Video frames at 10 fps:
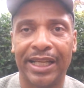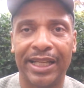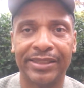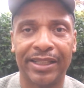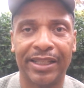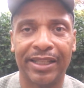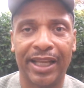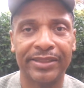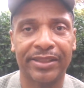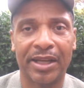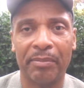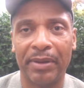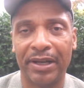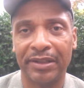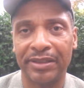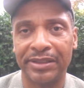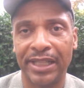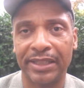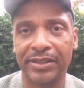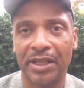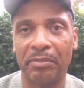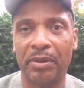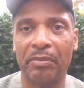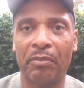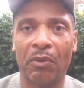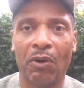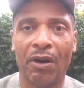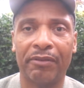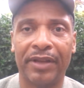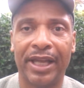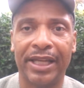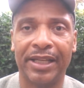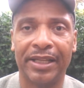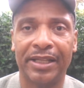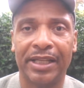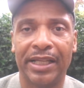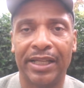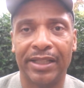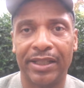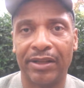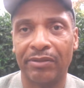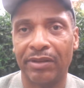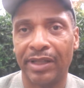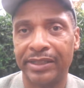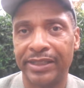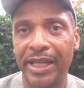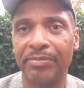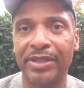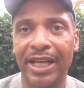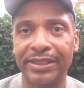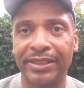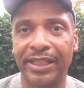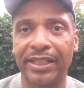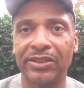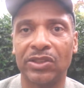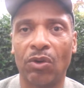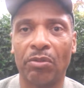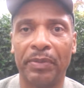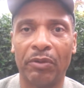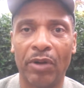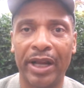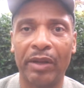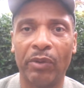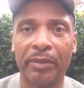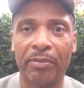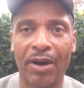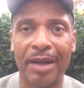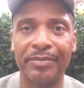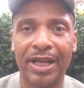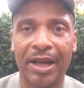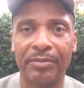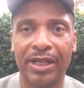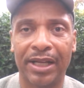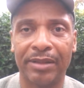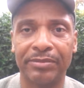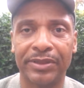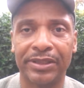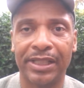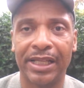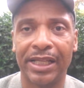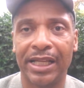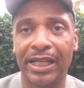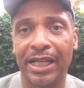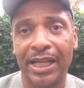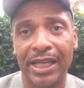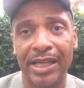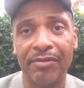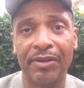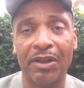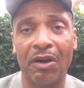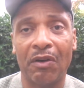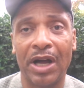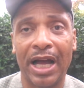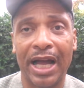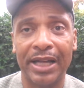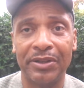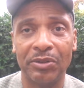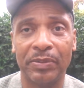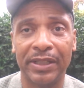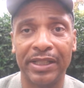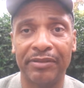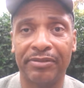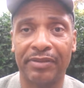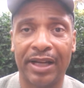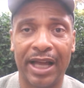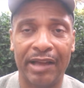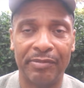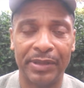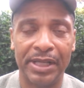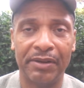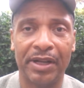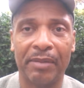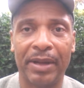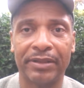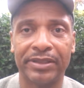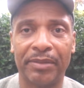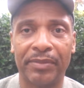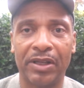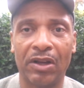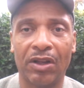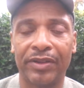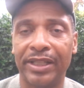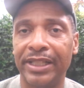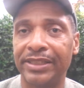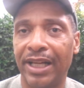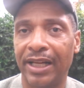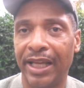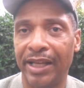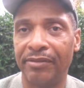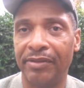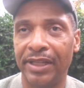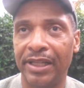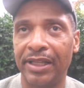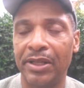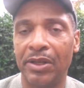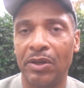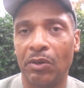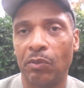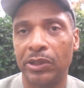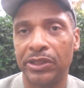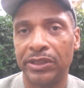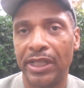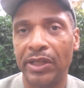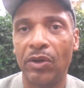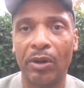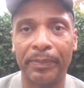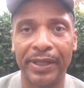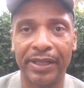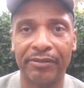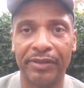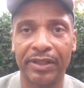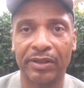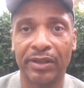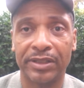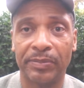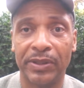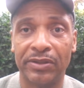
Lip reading: It's less a competitor to Tesla, but more of a, you know, let's keep testing so we'll be ready when prime time comes. Even though I do believe I've been hearing about something called the Nissan Envy, which is a European vehicle that's